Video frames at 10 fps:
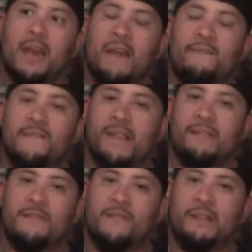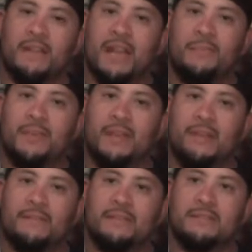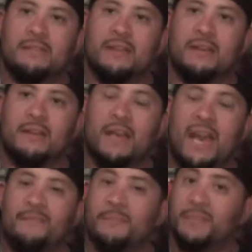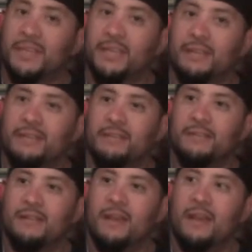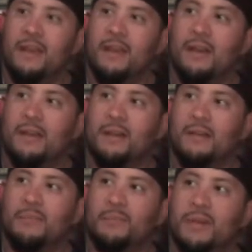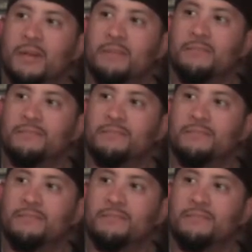I'm very, very happy to have this. I have been playing it, but